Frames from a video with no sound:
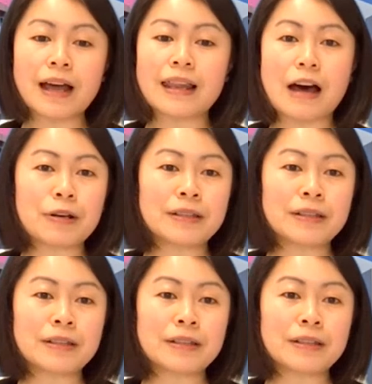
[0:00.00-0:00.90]
allowing
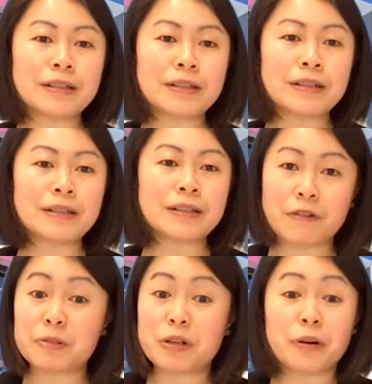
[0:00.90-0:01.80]
them to scale up
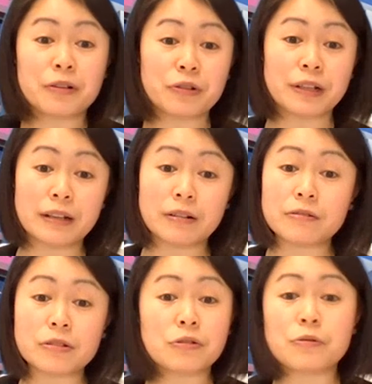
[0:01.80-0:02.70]
from 200
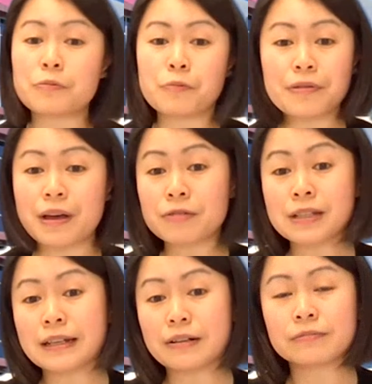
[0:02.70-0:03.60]
liter to
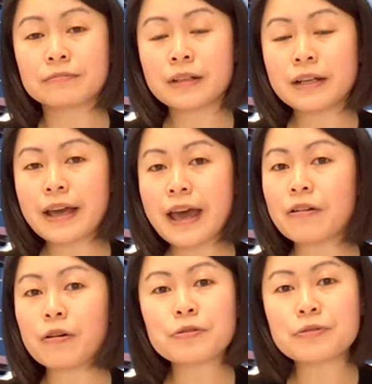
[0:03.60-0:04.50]
1,000 liter.
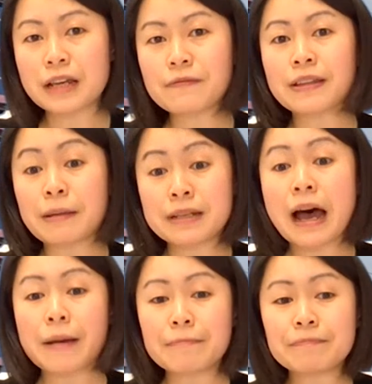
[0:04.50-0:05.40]
And also saving them
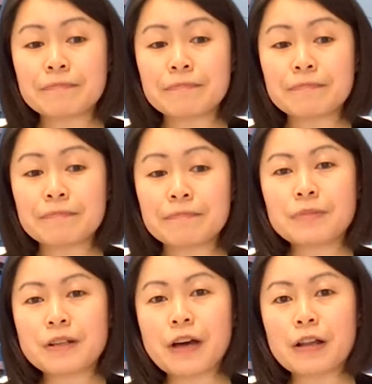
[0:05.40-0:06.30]
time
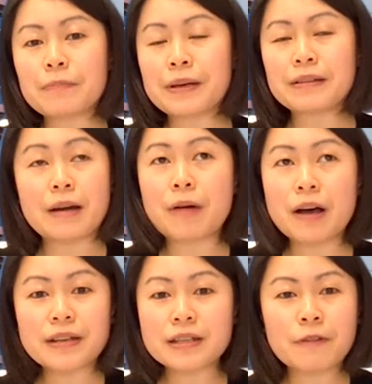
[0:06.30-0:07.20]
from developing their
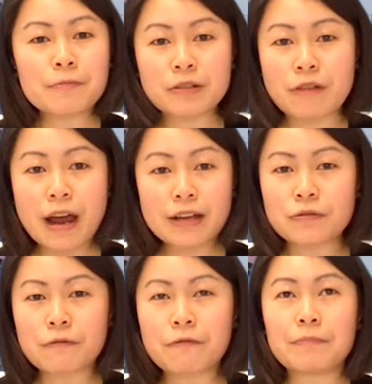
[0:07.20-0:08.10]
process from
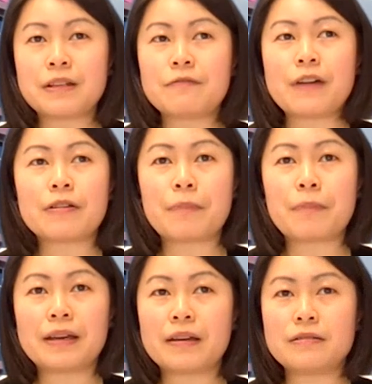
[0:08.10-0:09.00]
scratch, from
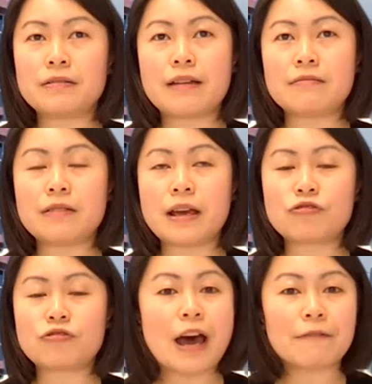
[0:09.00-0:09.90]
developing and
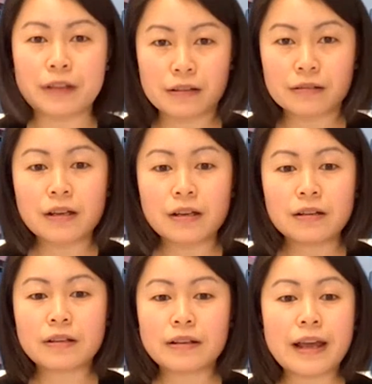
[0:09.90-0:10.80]
drafting
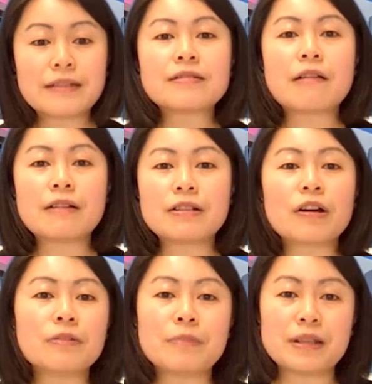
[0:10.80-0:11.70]
the necessary
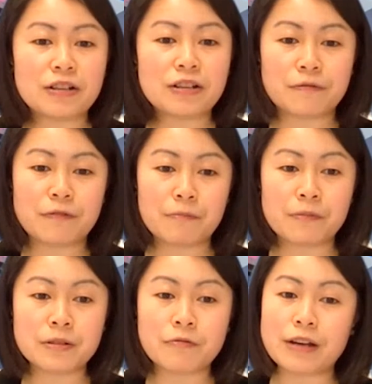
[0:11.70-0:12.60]
documentation from
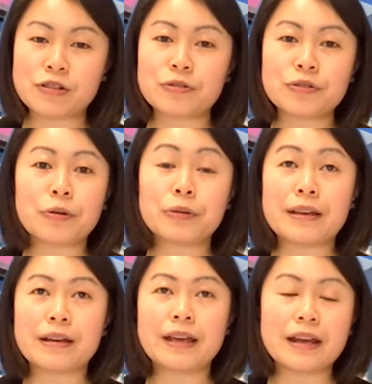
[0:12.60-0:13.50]
scratch, so they
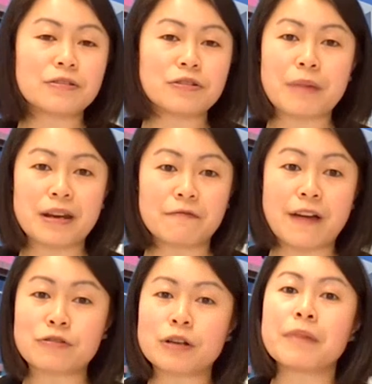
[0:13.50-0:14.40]
can get into
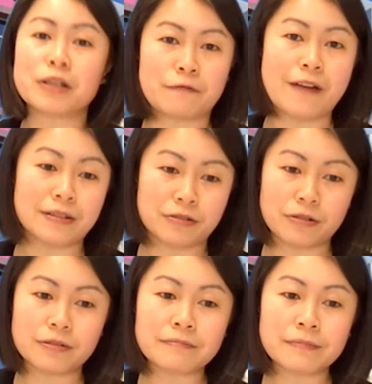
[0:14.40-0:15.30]
manufacturing much
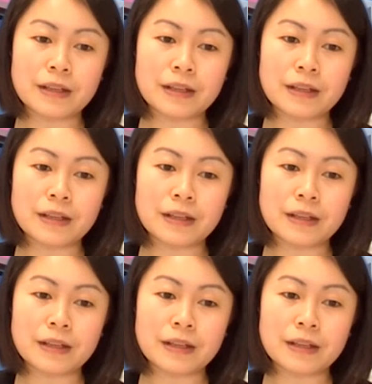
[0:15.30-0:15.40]
faster.